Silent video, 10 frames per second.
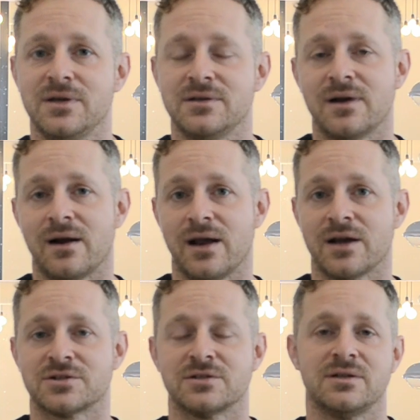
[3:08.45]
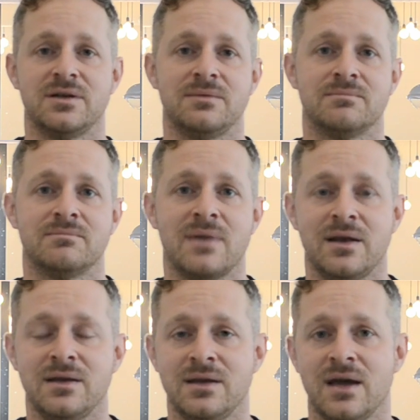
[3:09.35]
there are actually
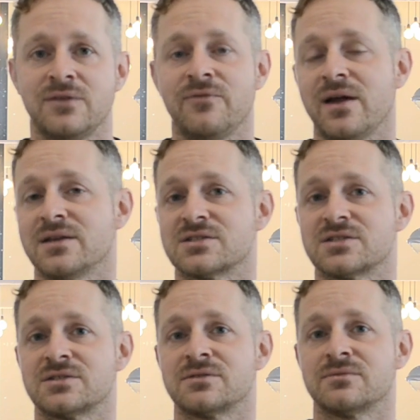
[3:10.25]
many advanced